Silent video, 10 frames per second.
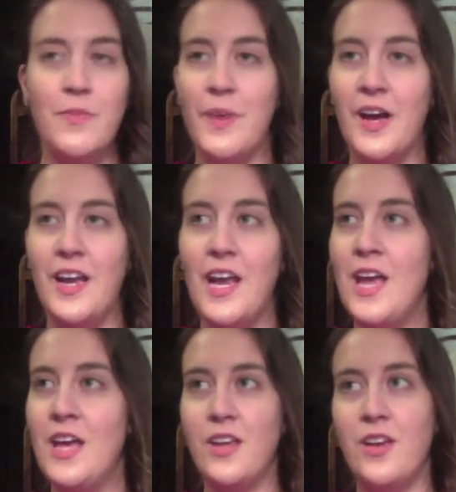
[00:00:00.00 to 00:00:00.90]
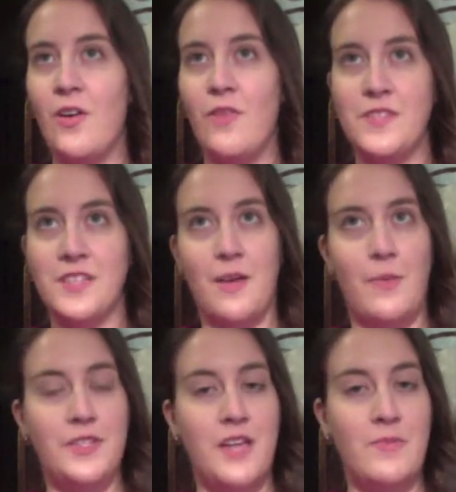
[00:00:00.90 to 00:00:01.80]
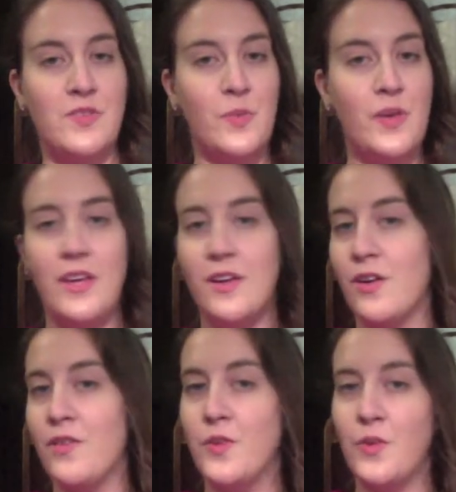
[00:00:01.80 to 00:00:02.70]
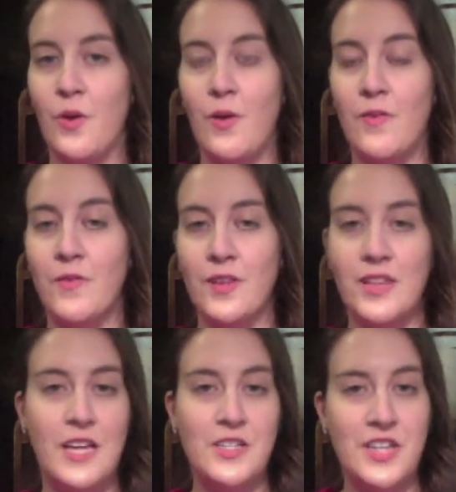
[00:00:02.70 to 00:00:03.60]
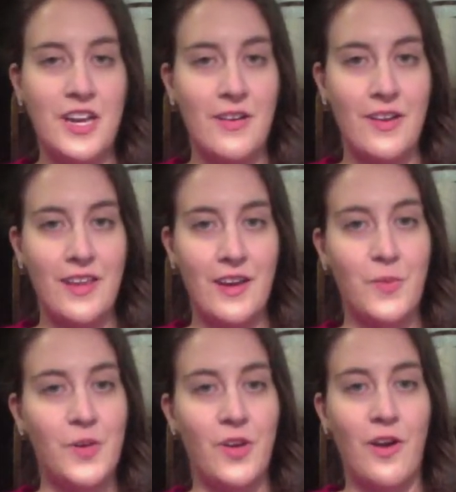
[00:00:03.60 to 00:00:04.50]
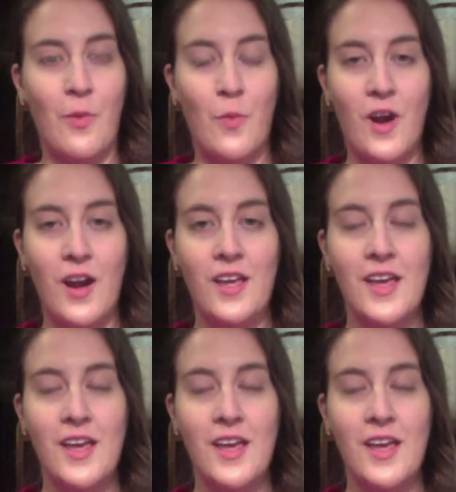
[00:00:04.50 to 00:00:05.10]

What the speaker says: but you know, if it's a couple times a week or if you go out for lunch here and there when you're at work,